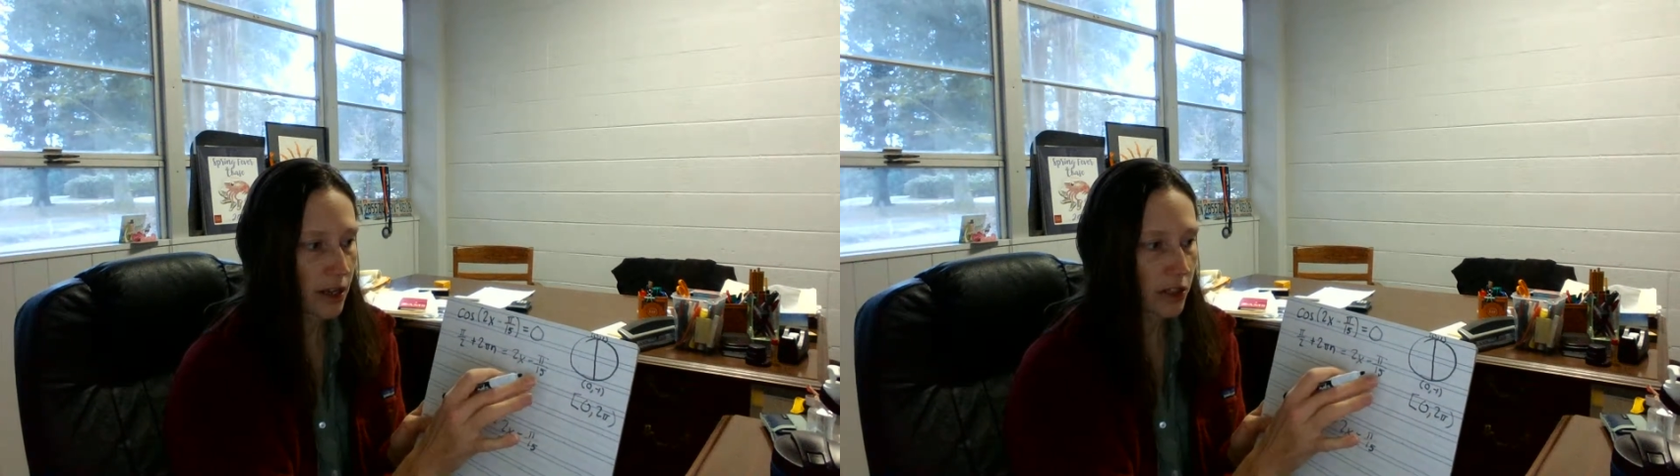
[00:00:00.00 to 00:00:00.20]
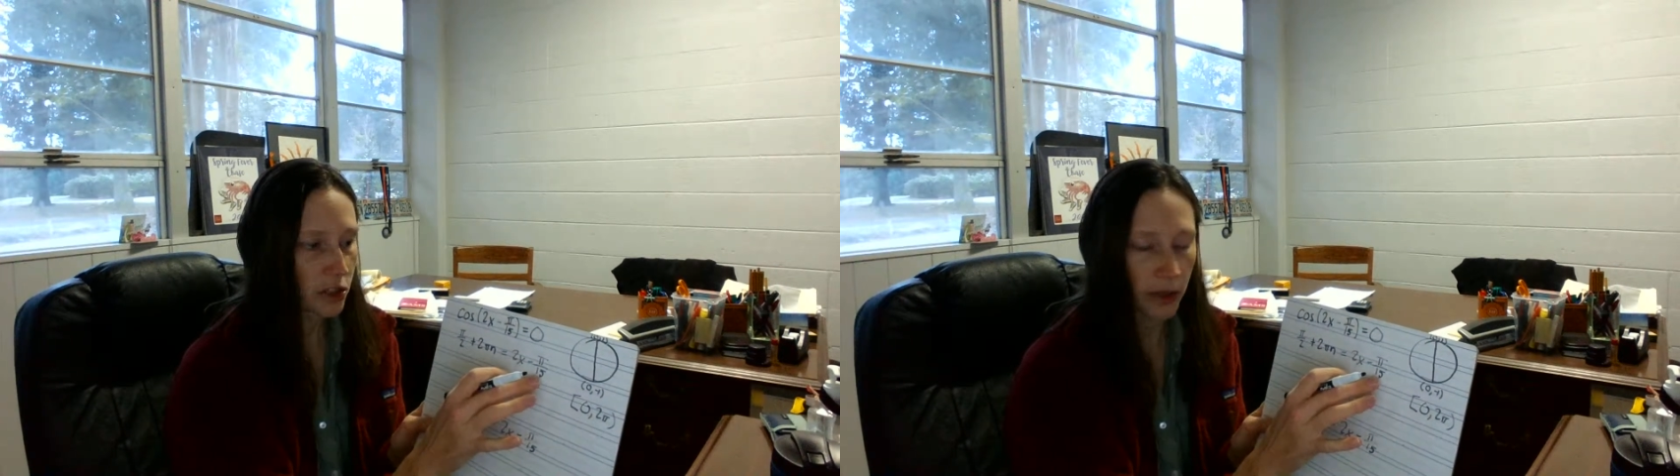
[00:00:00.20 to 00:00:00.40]

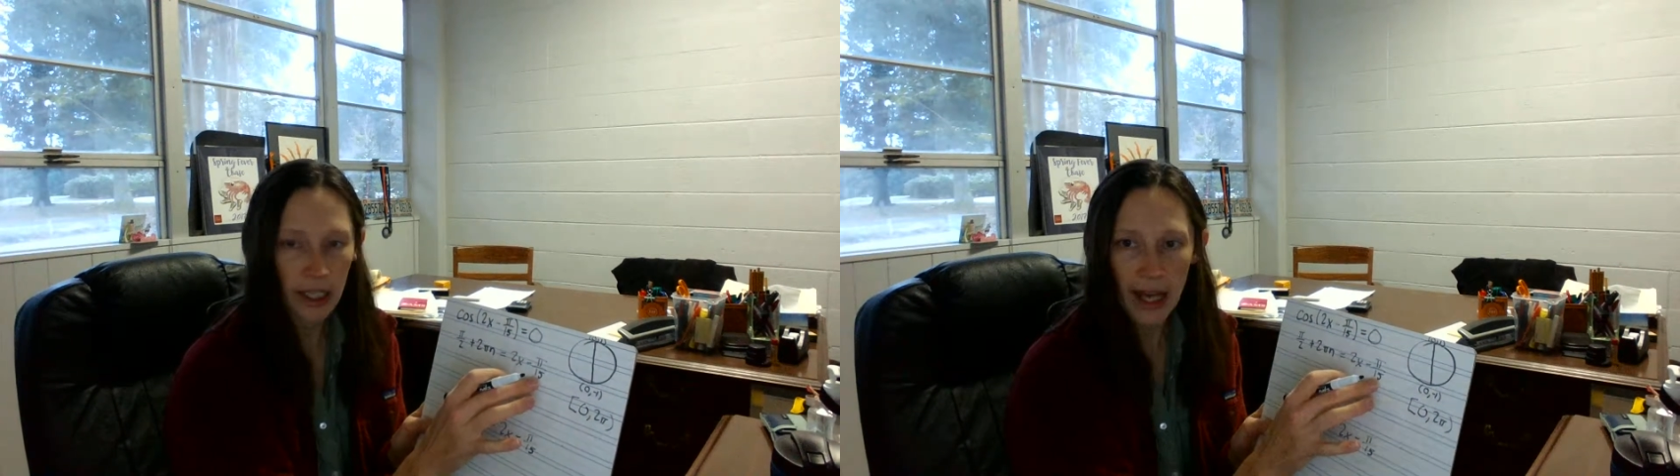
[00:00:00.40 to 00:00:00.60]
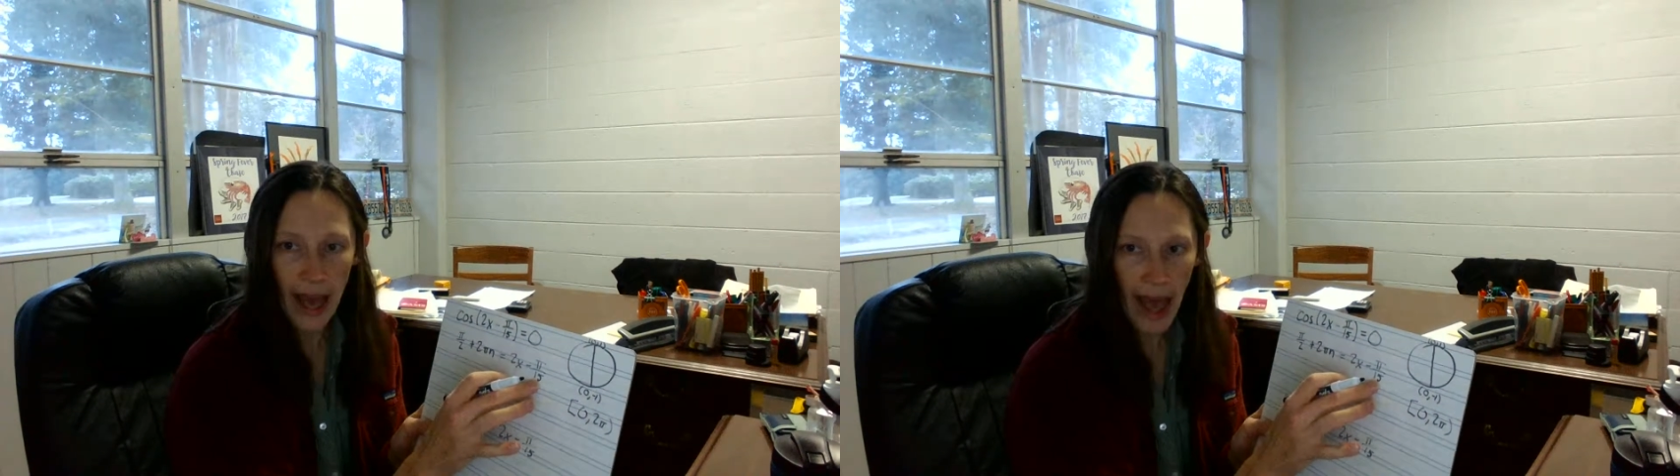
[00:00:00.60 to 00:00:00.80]
So I
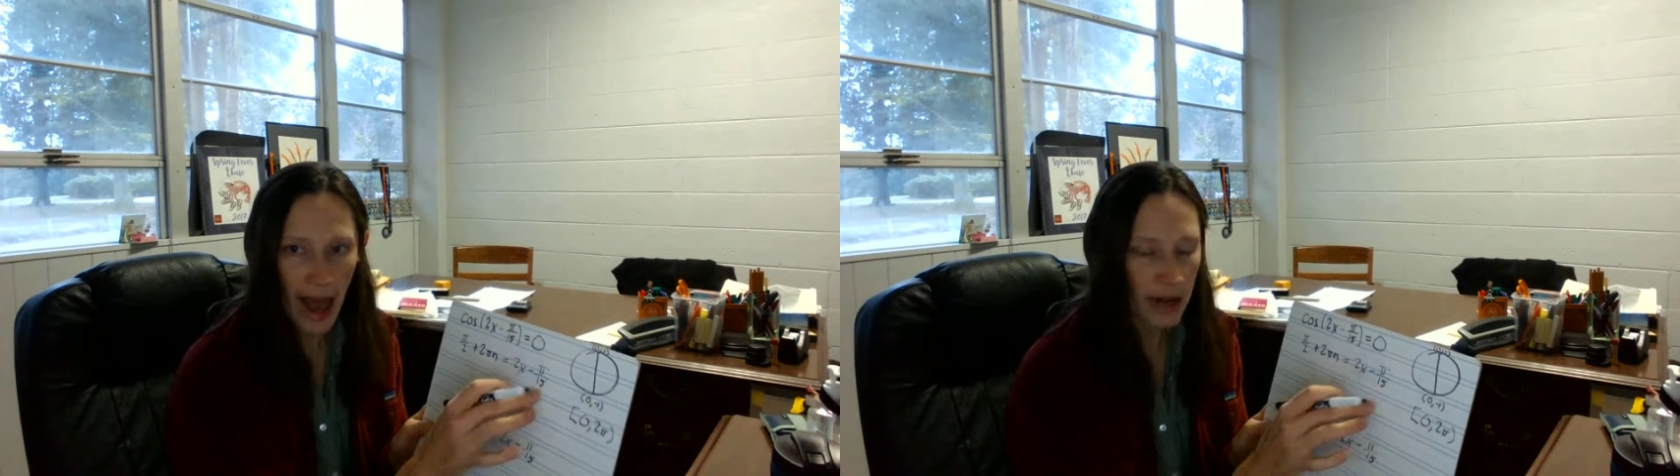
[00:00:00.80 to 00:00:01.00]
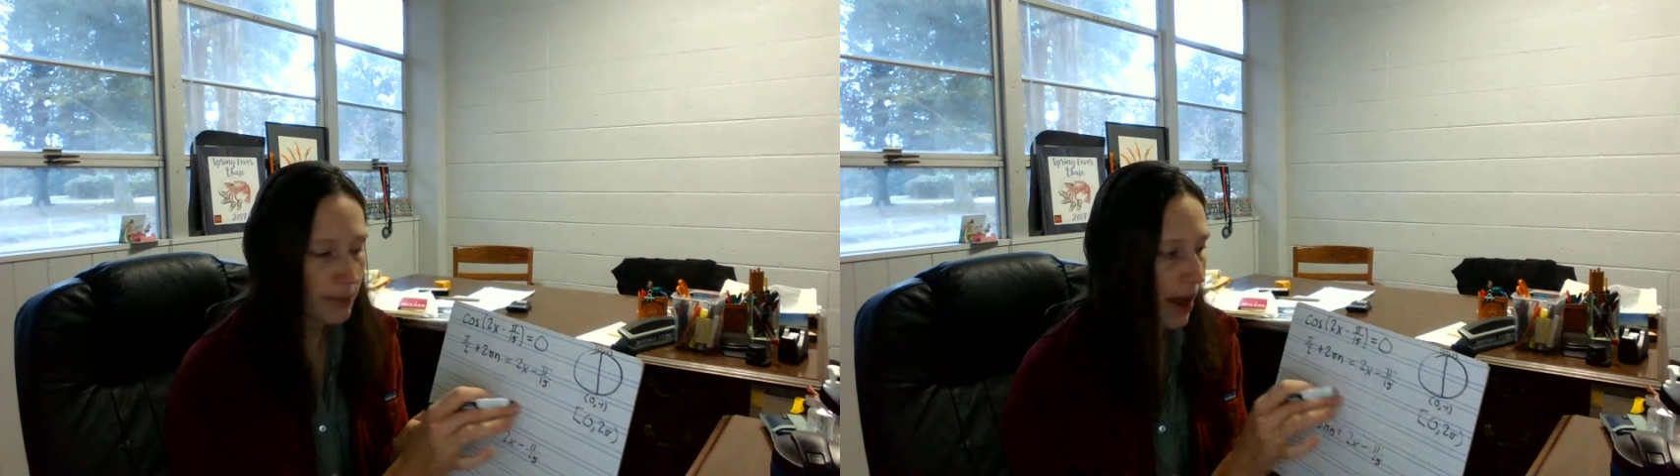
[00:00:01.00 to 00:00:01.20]
need to
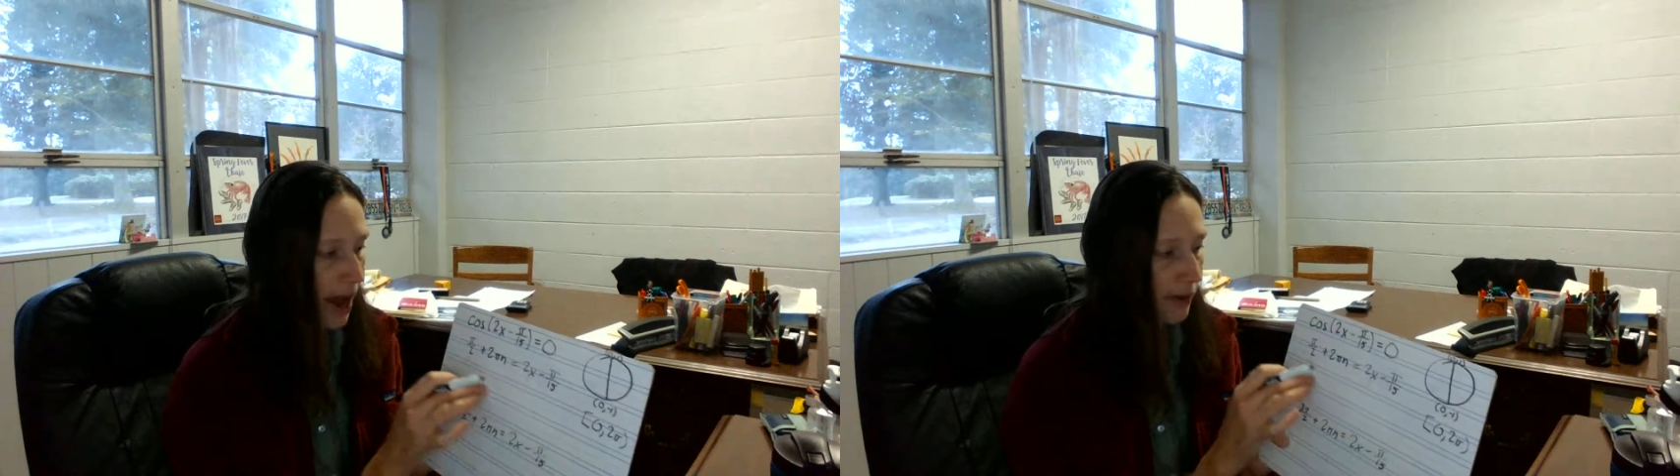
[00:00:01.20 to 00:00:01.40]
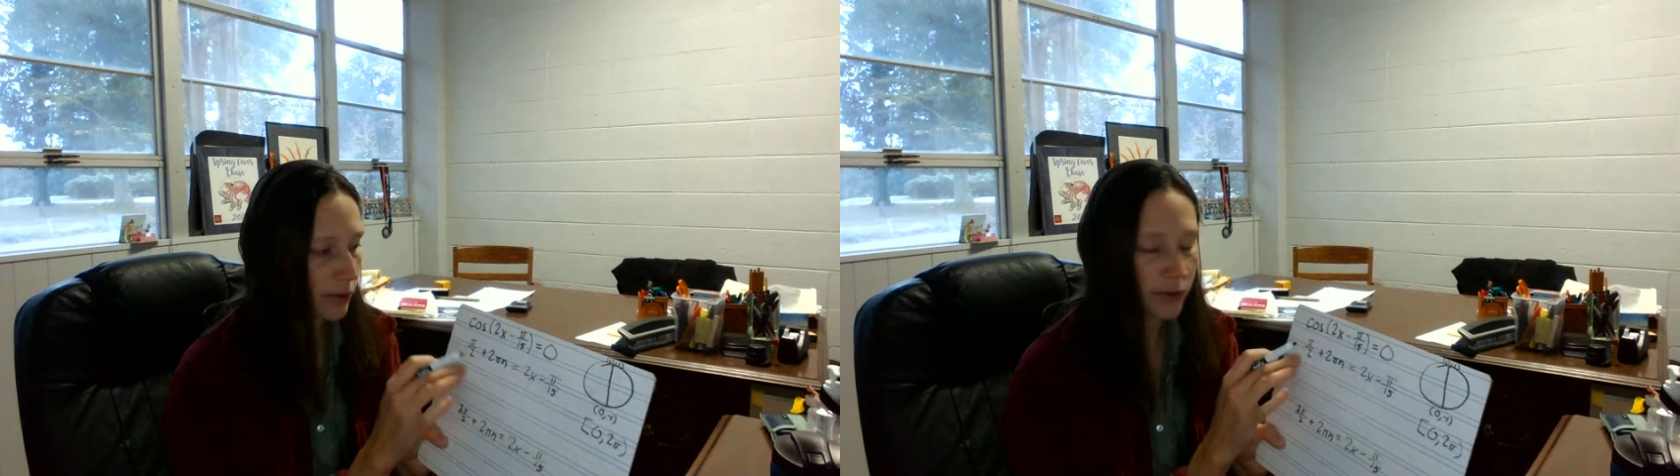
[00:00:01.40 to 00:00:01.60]
add pi over